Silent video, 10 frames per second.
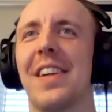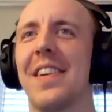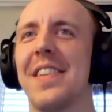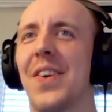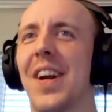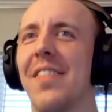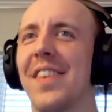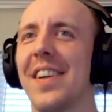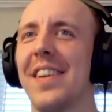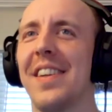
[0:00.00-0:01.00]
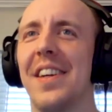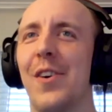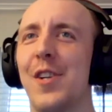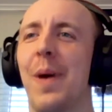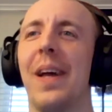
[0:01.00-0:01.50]
years or whatever,
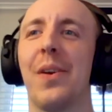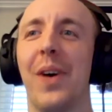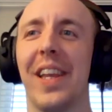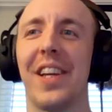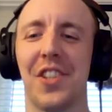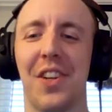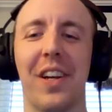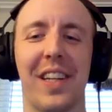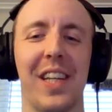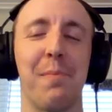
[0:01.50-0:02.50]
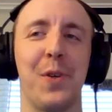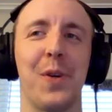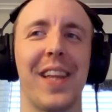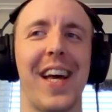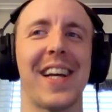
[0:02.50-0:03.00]
which by the way, they should keep
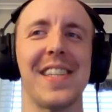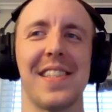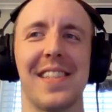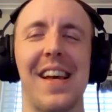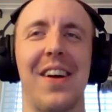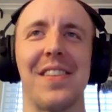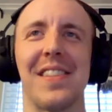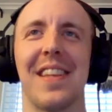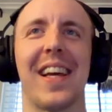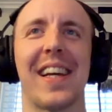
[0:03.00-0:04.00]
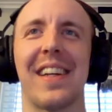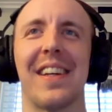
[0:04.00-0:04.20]
doing that because it sounds like,